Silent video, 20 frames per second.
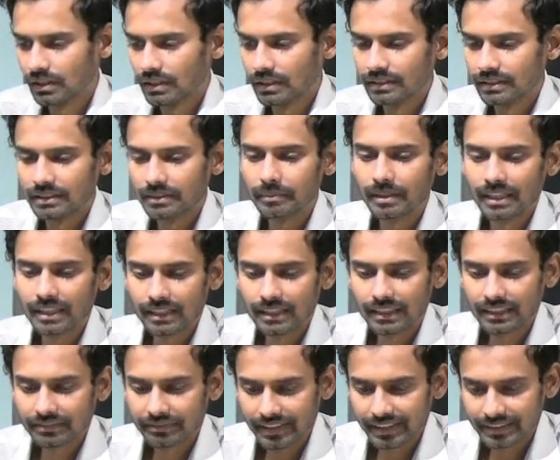Similarly,
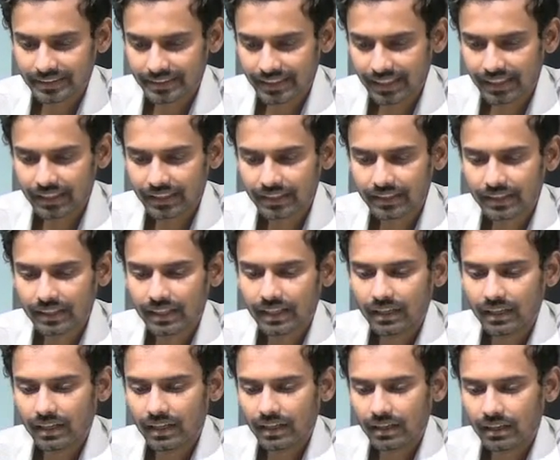if I say
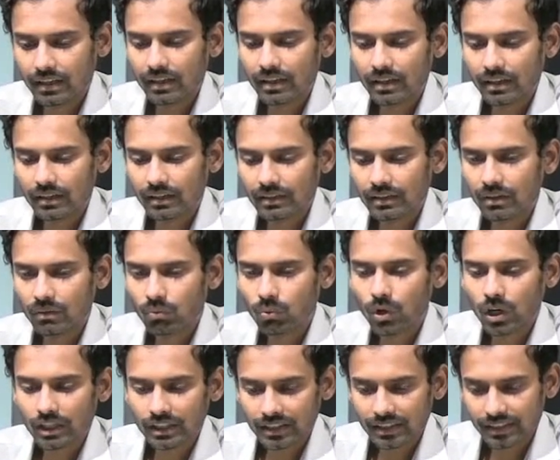
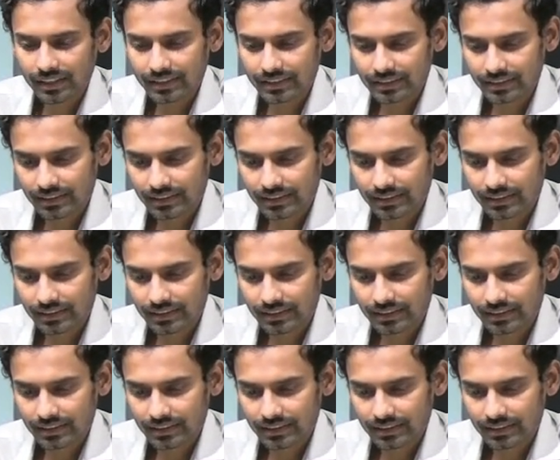water is